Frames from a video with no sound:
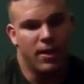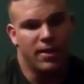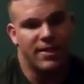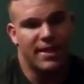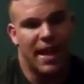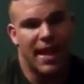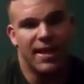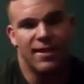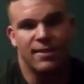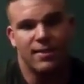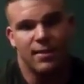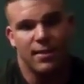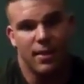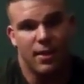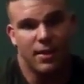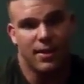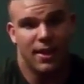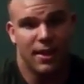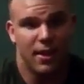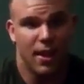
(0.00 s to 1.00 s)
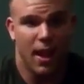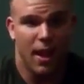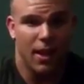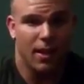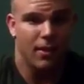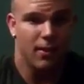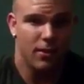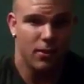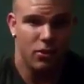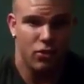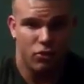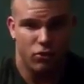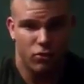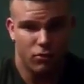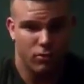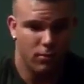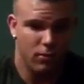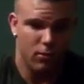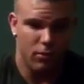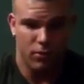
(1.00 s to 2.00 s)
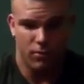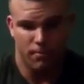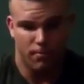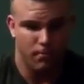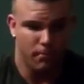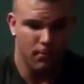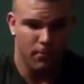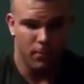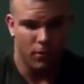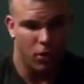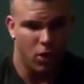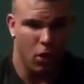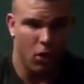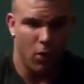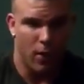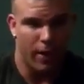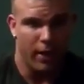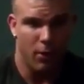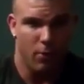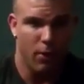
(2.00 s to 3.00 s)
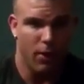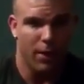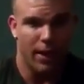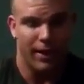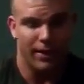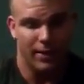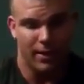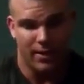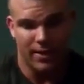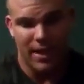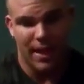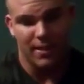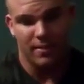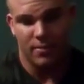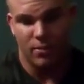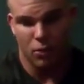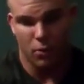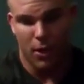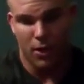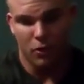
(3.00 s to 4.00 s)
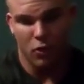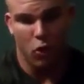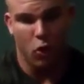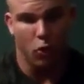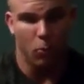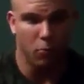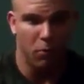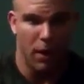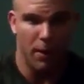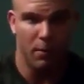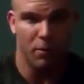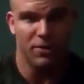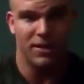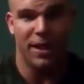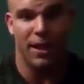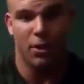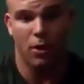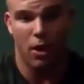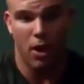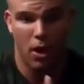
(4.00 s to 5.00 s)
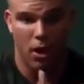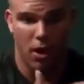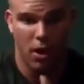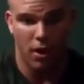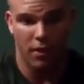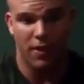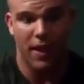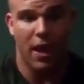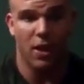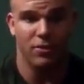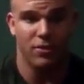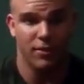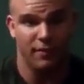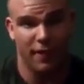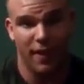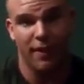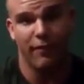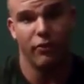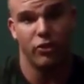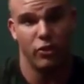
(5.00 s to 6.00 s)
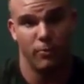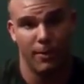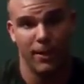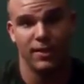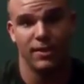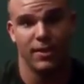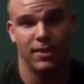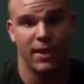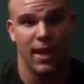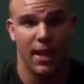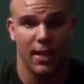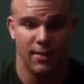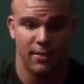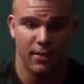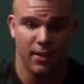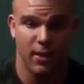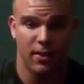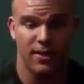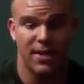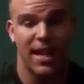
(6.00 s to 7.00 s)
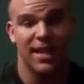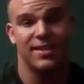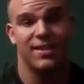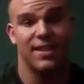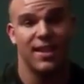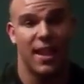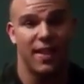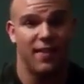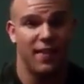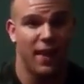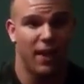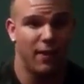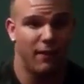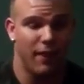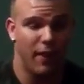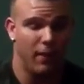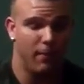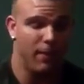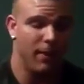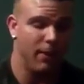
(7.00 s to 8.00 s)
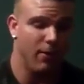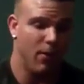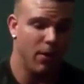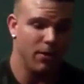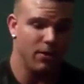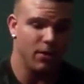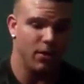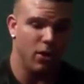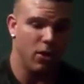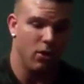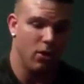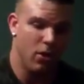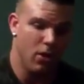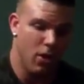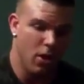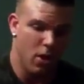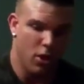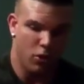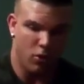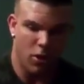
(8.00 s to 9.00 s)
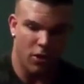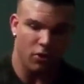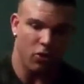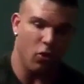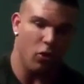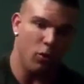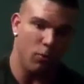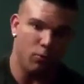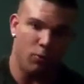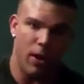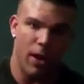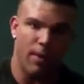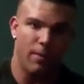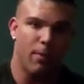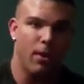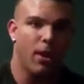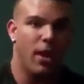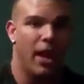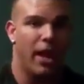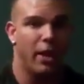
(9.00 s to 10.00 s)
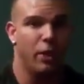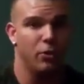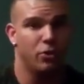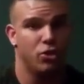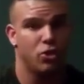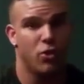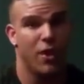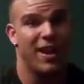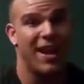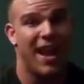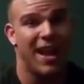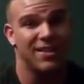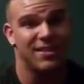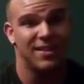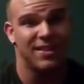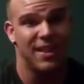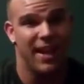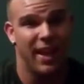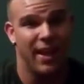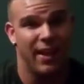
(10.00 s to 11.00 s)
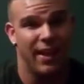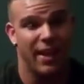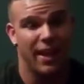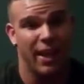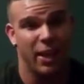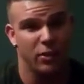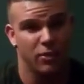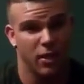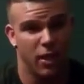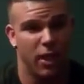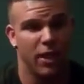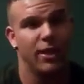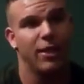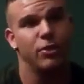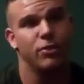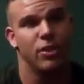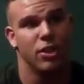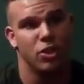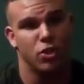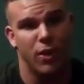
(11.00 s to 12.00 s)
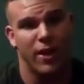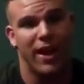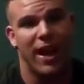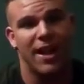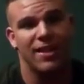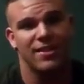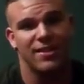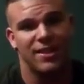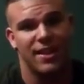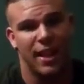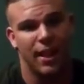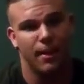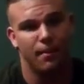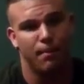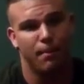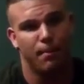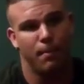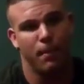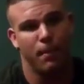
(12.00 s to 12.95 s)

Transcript: Test did not go anywhere. Like, the test throughout the whole prep was at 1,500 mgs of test. Test and enthate, if anybody wants to know. throughout the whole prep. I use tren acetate, and I use the tren acetate